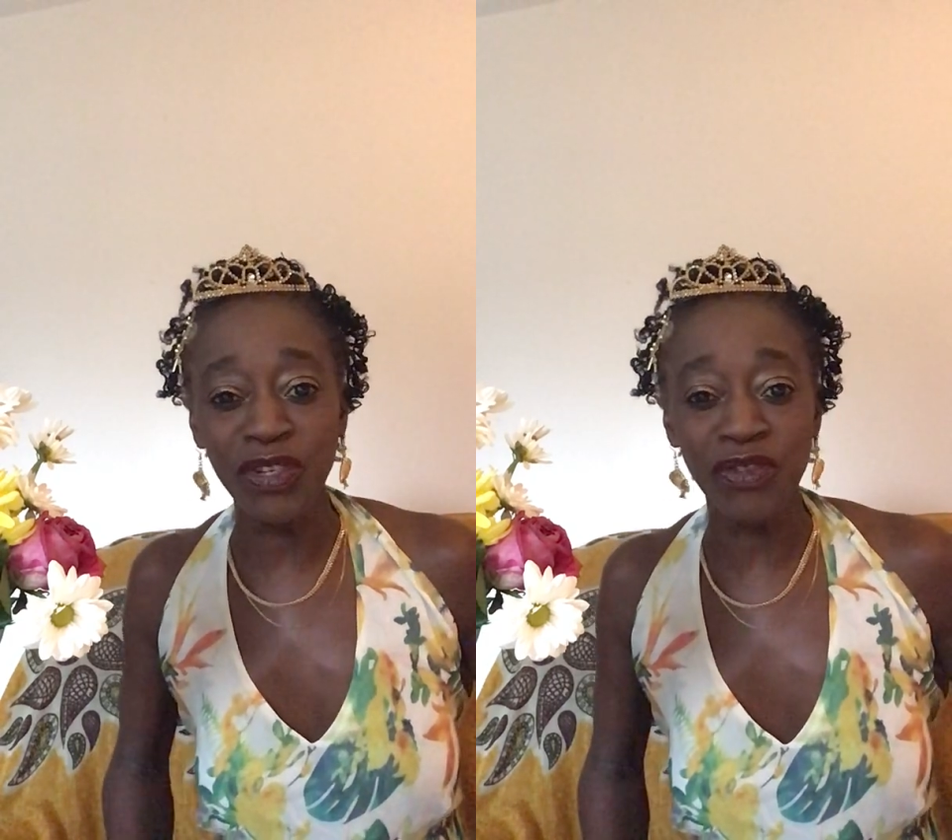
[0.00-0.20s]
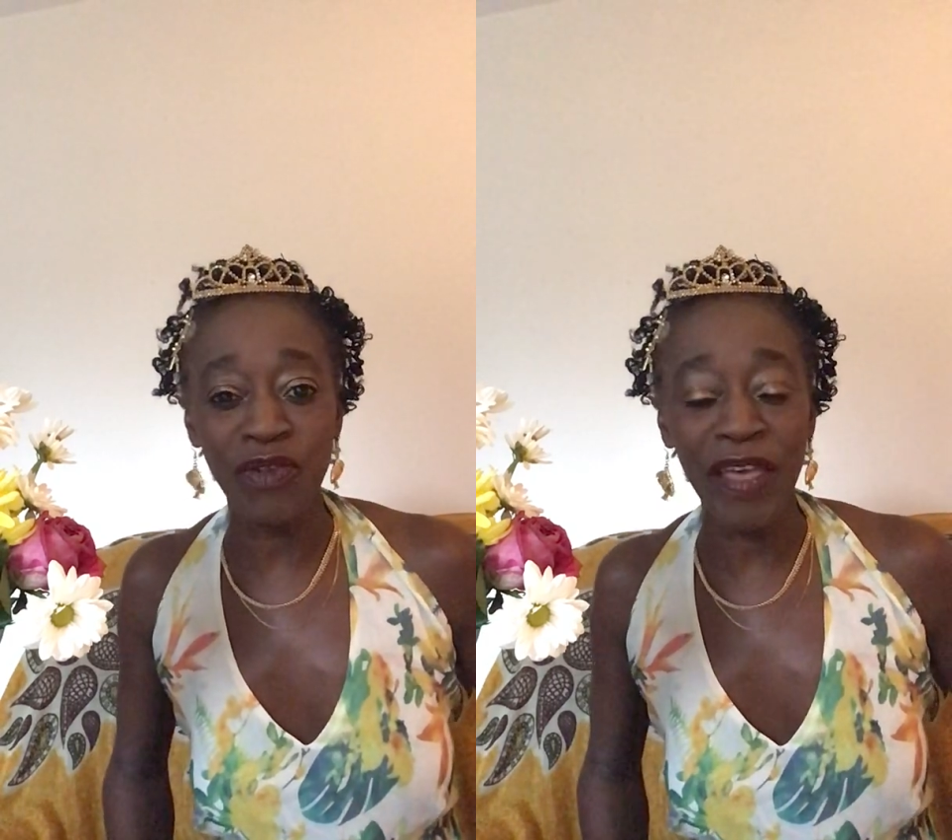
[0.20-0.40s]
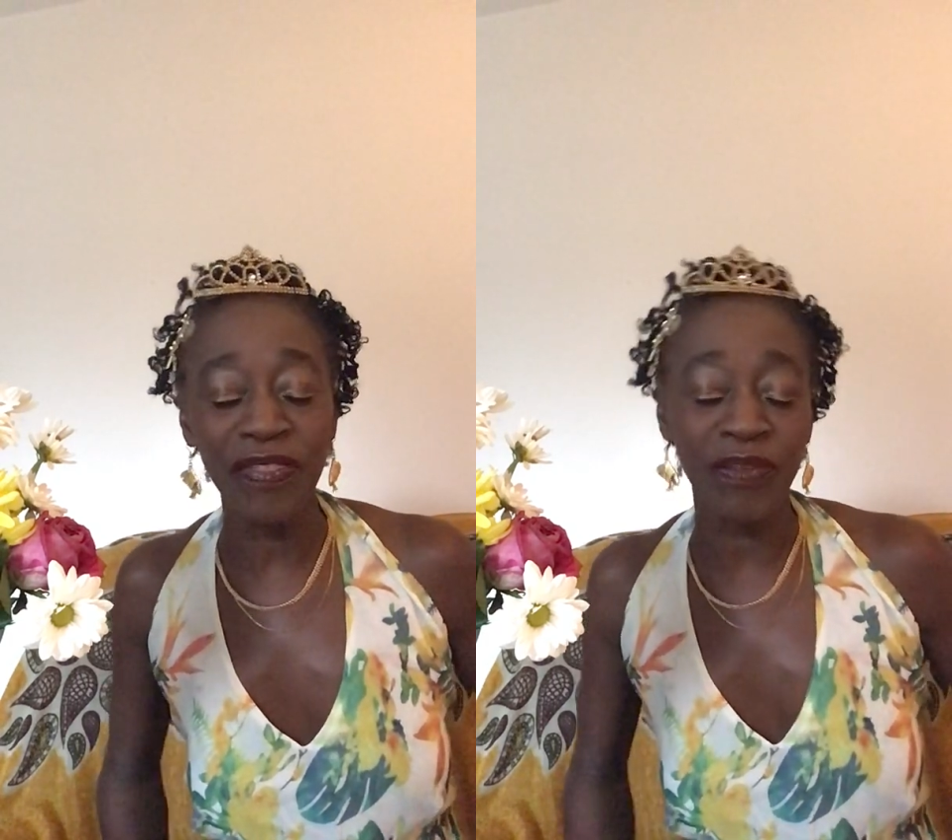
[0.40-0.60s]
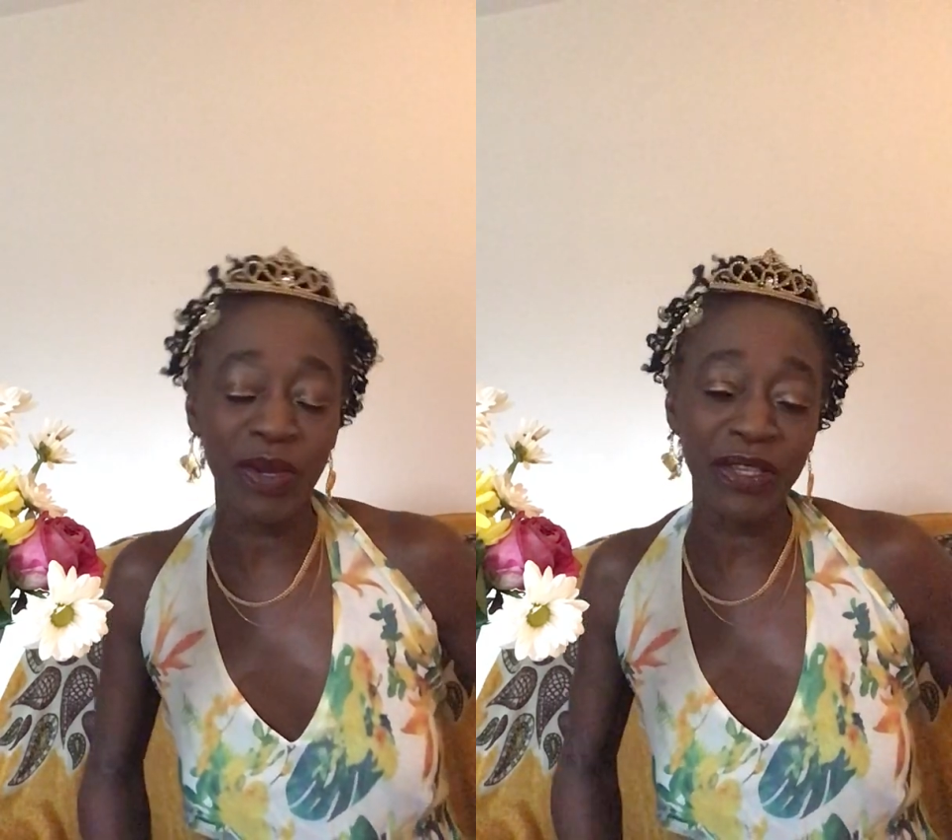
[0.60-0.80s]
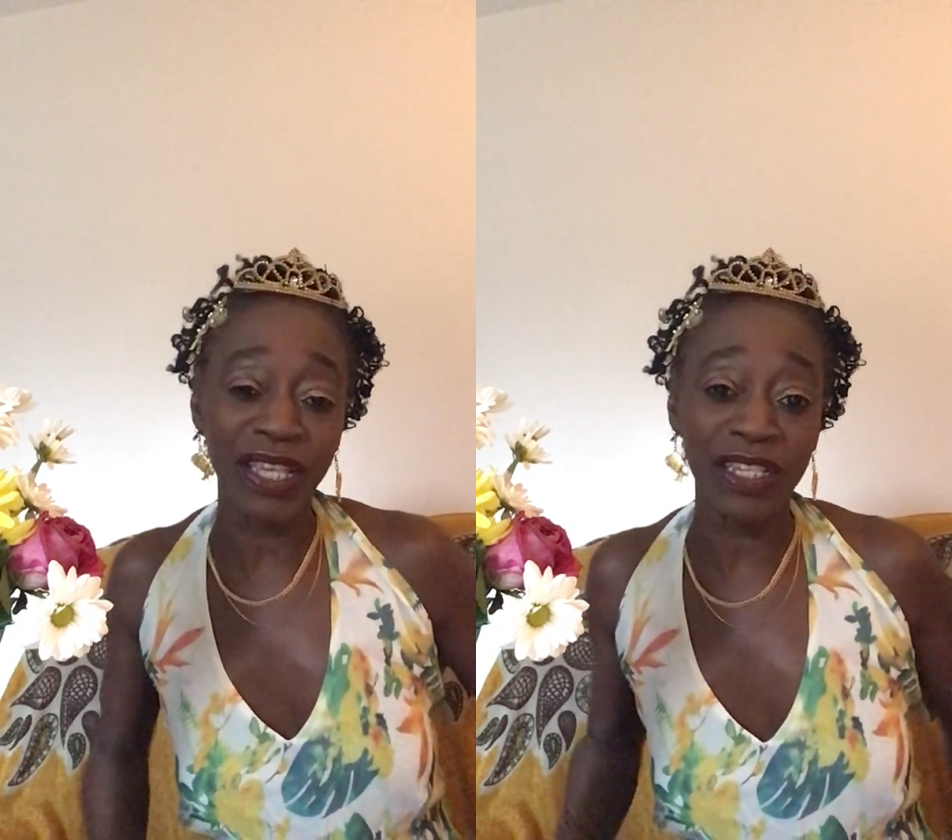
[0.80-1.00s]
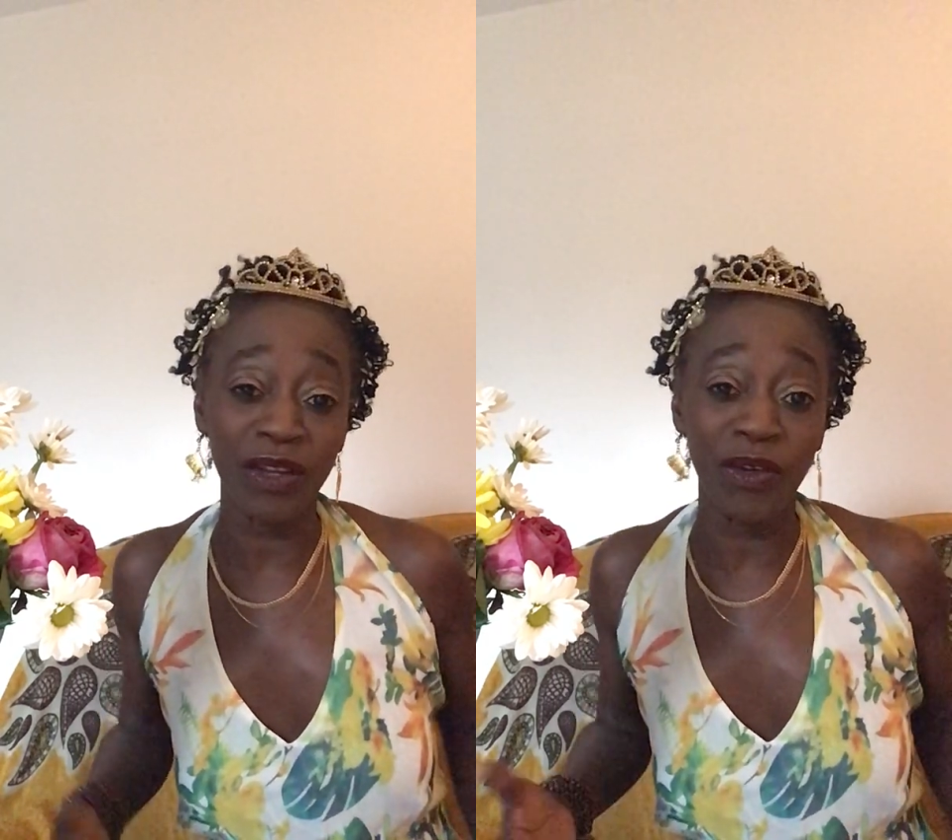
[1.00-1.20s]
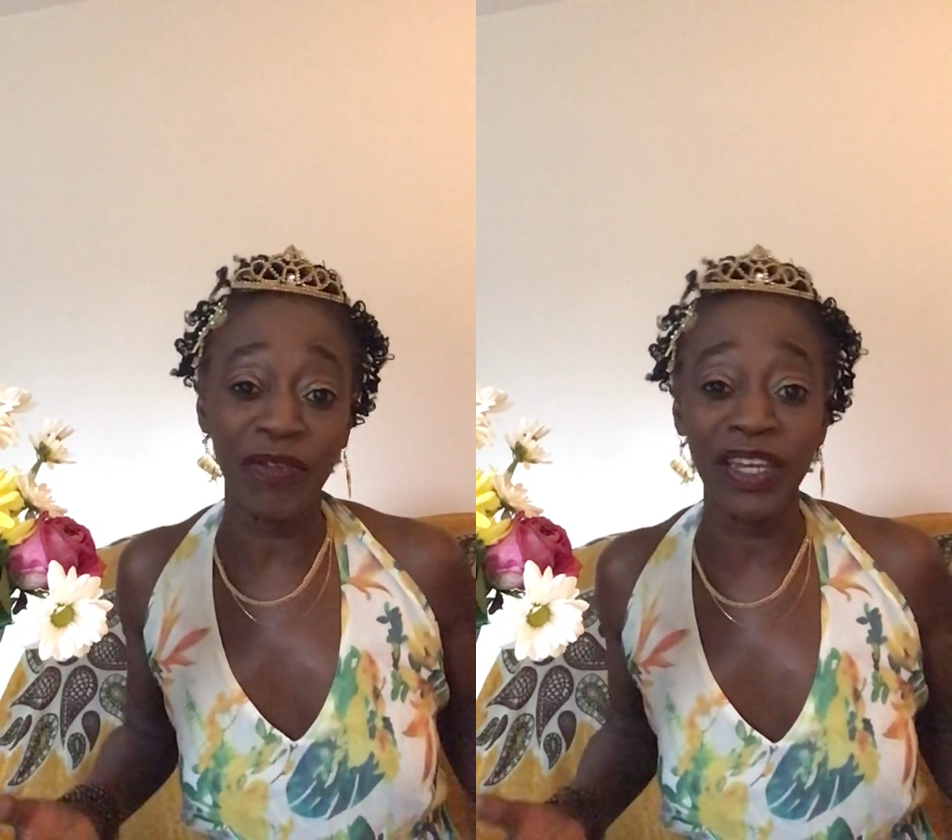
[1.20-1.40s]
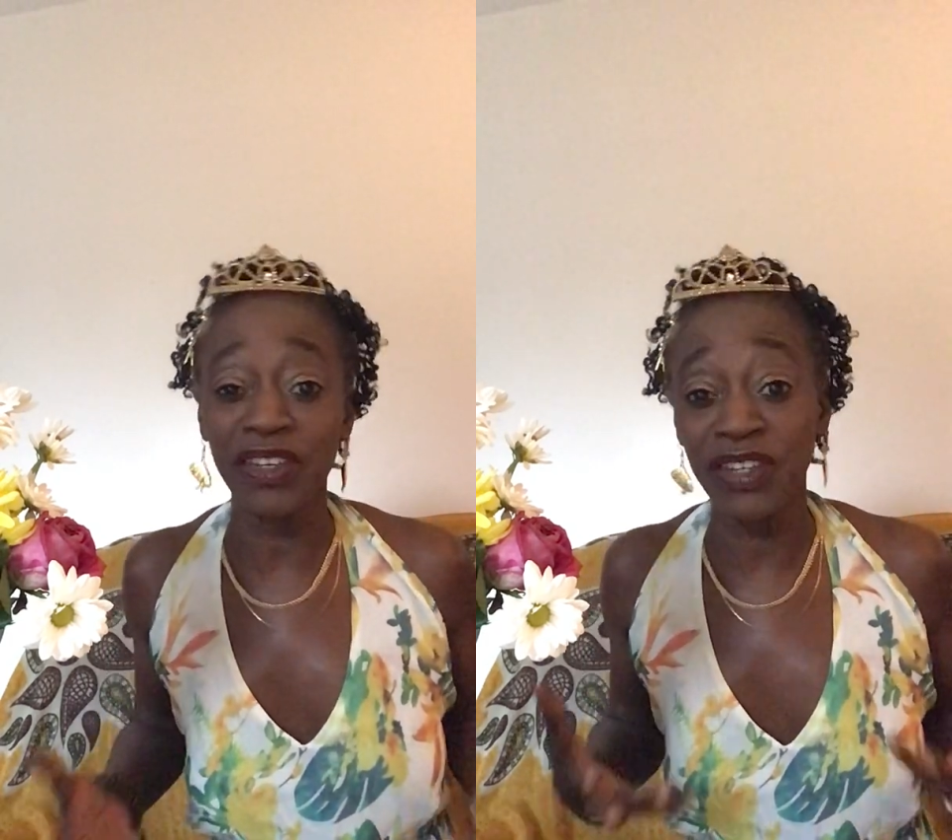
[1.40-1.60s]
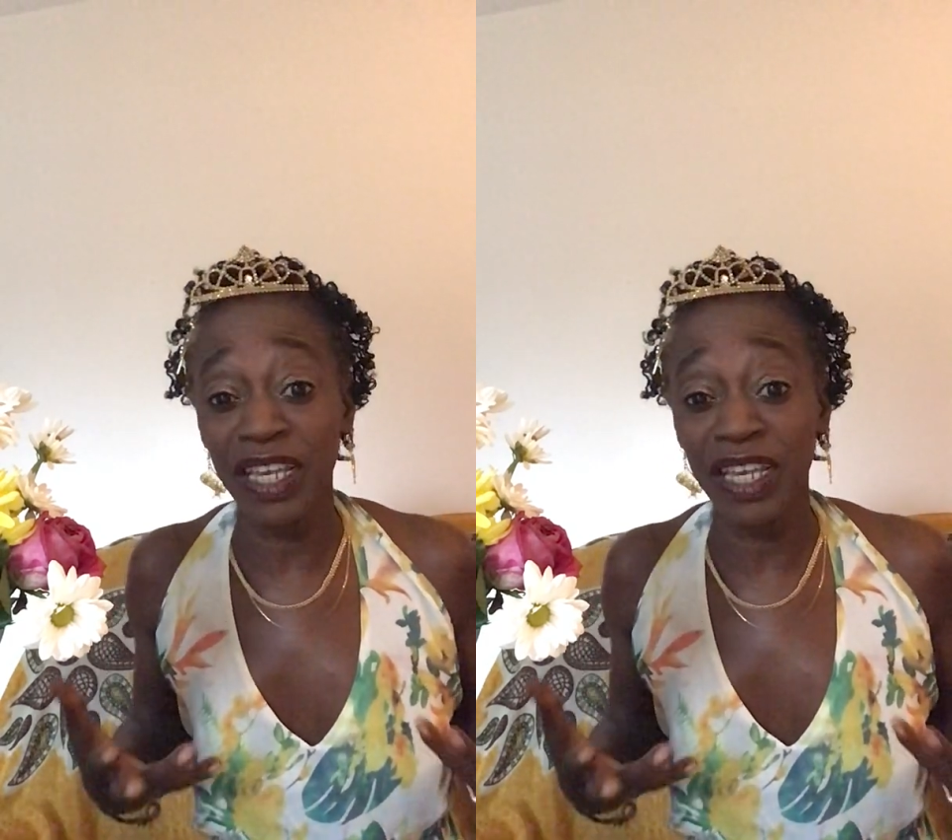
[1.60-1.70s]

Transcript: strength. Well, it has a lot of energy.